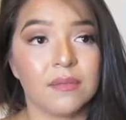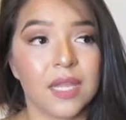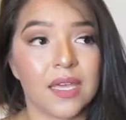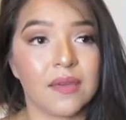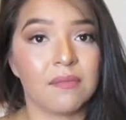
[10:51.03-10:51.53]

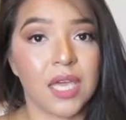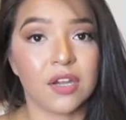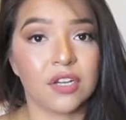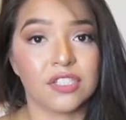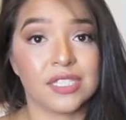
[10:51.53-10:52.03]
like make
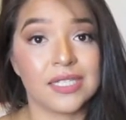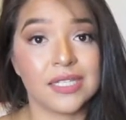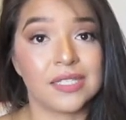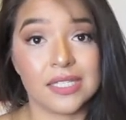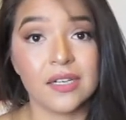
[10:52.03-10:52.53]
her just
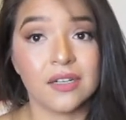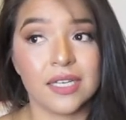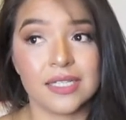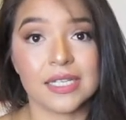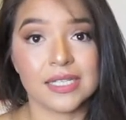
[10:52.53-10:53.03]
sit still
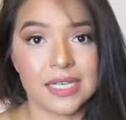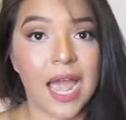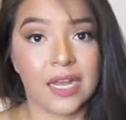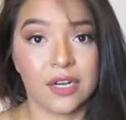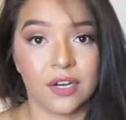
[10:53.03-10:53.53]
is a
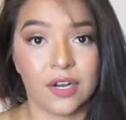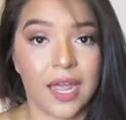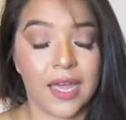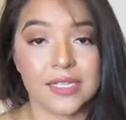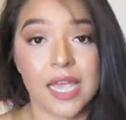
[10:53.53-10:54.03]
snack in her hand.